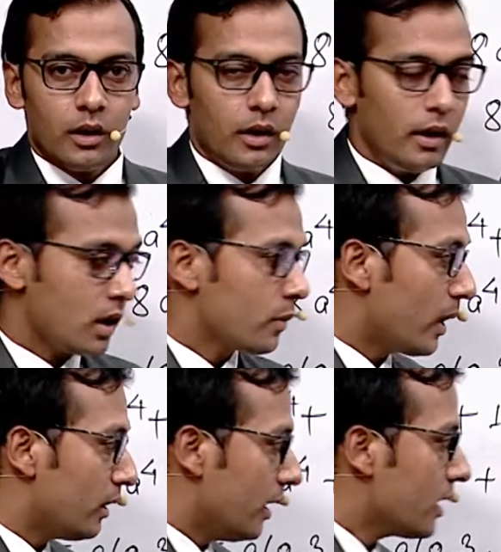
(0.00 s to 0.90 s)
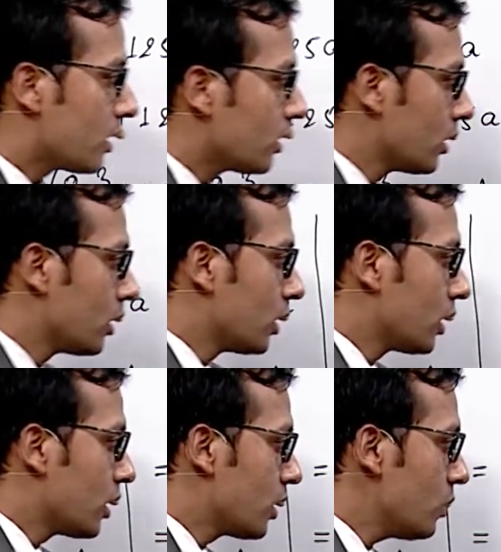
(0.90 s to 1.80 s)
expand this.
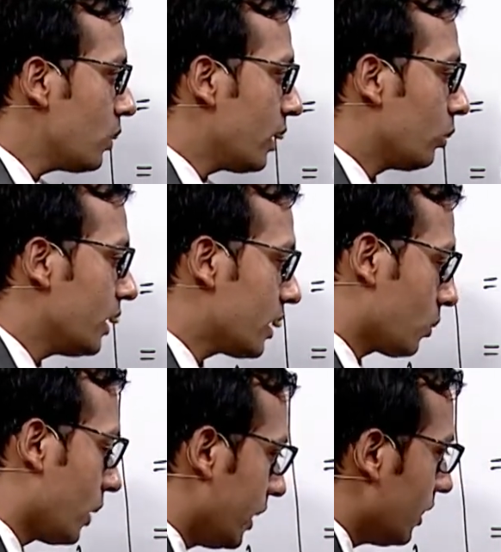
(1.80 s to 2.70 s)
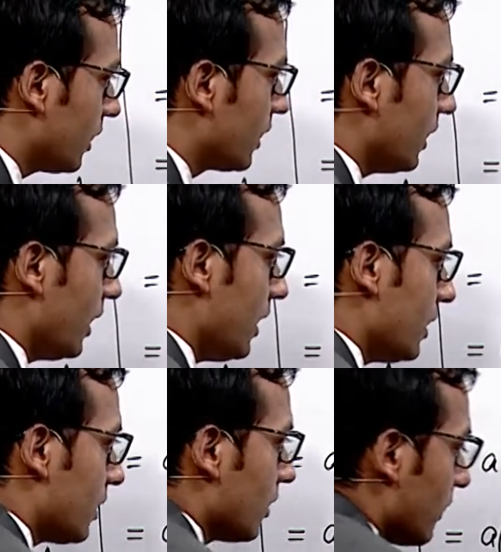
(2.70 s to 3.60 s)
2a whole square is